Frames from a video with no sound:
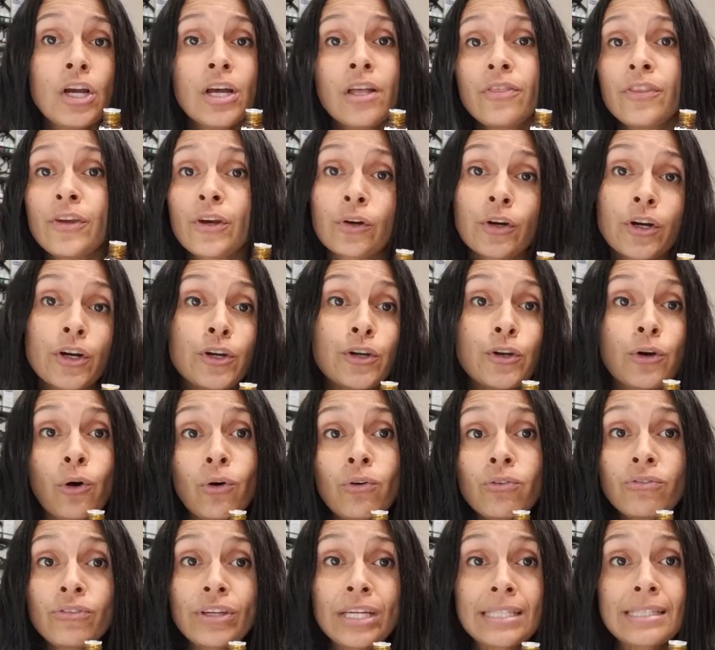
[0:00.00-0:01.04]
There are no
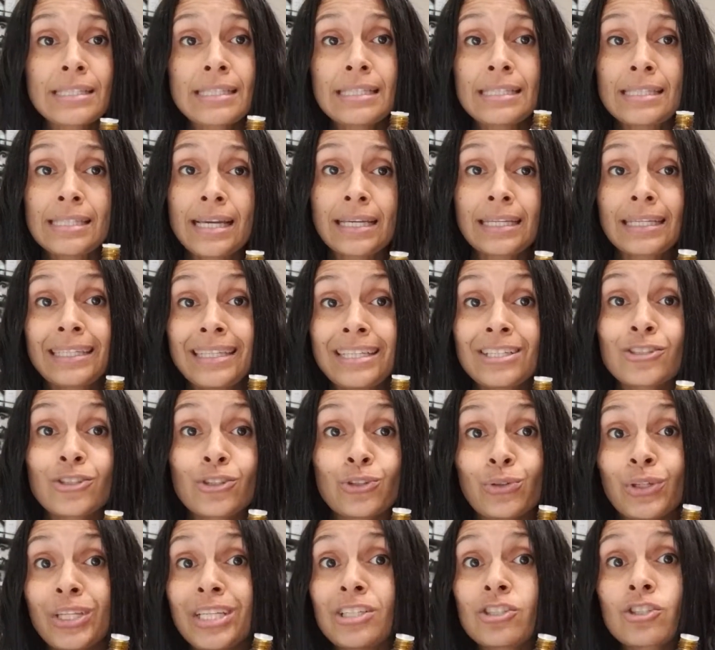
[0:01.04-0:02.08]
fancy techniques
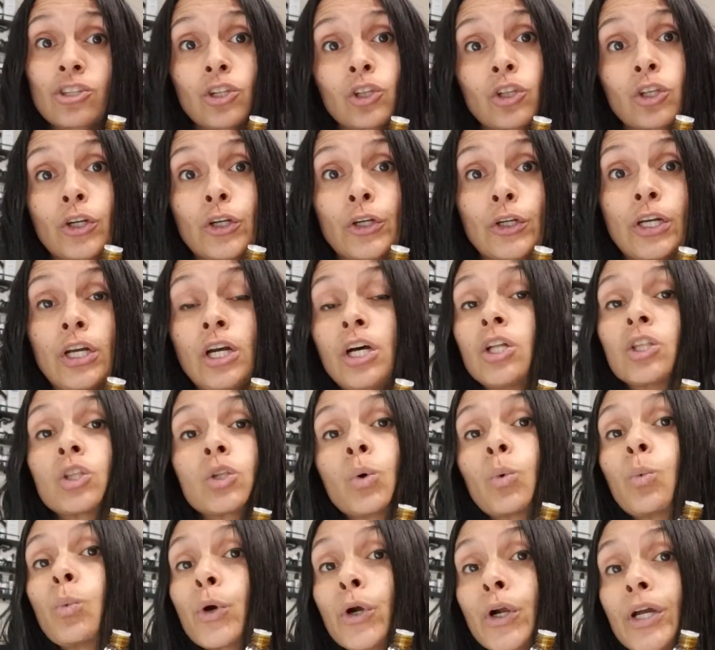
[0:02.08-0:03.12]
you need to learn. The
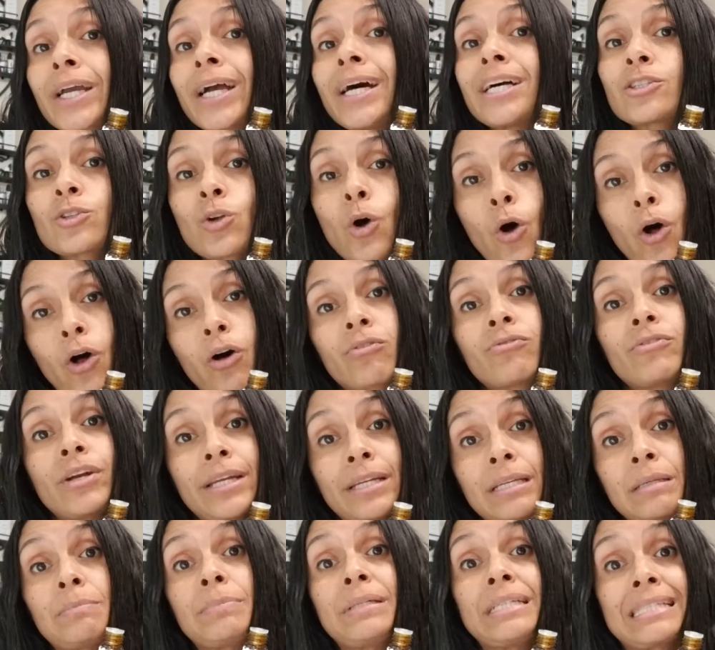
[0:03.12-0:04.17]
work has
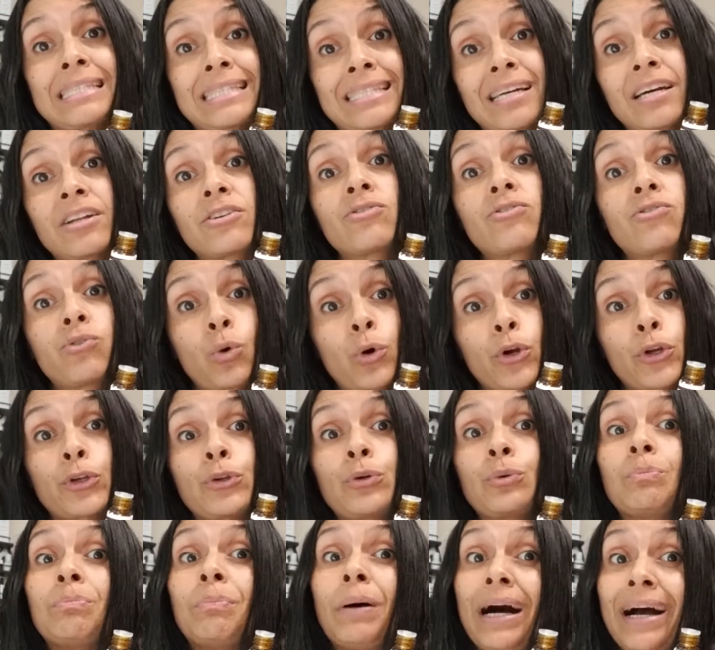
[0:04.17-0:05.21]
already been done for
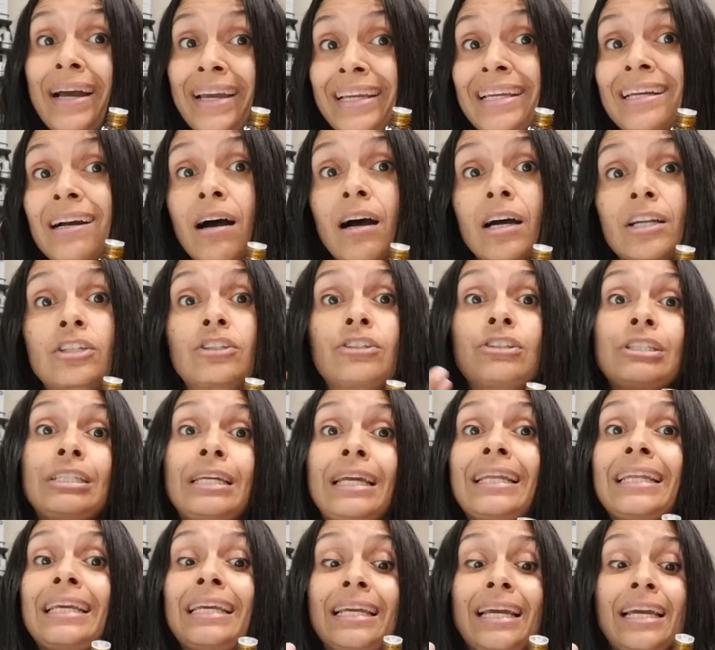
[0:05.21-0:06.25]
you by God,
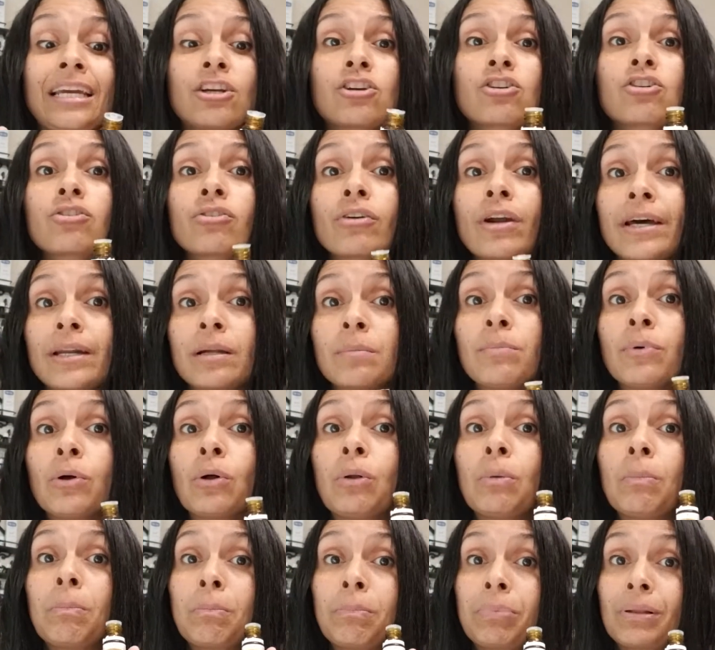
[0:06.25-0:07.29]
creating
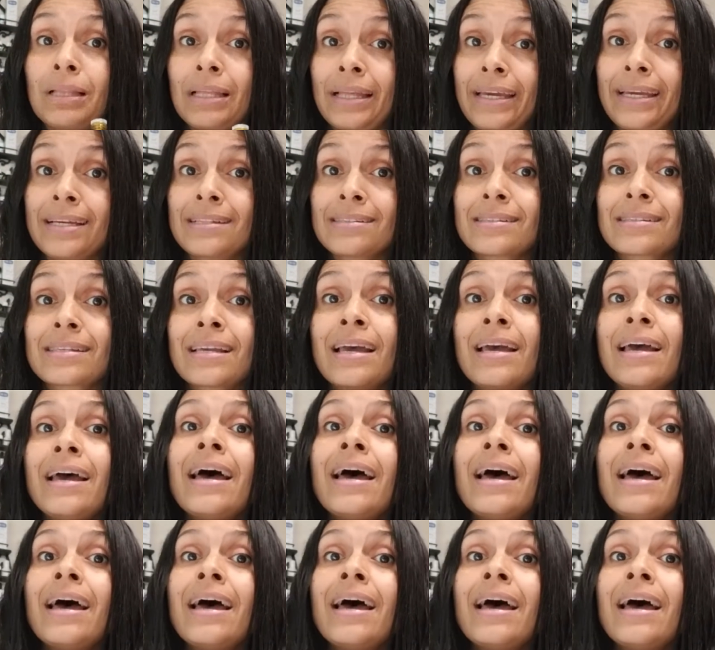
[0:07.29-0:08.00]
incredible plants.